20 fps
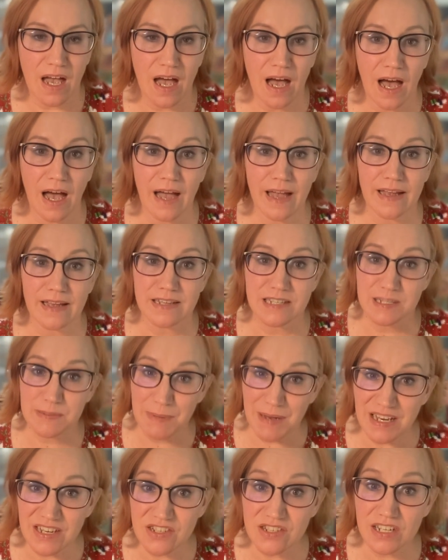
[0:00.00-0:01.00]
I
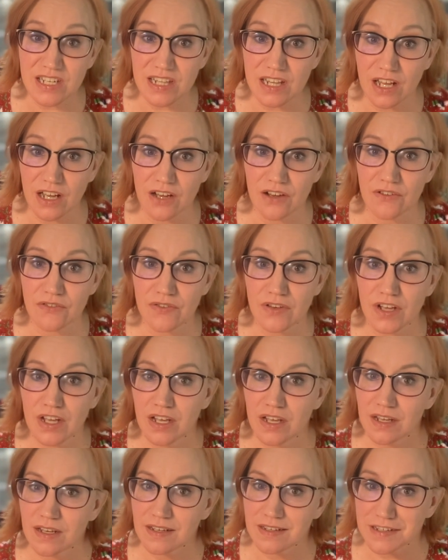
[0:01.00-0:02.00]
especially love
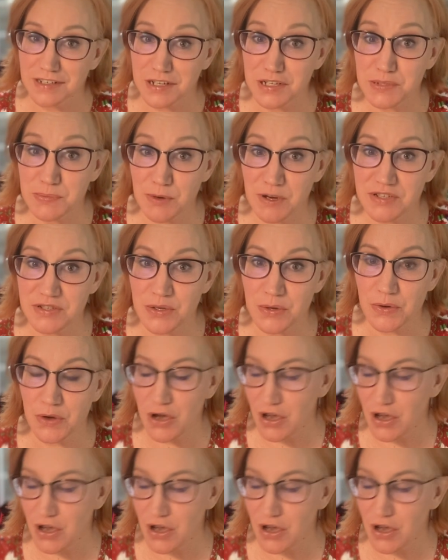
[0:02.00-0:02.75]
Nespresso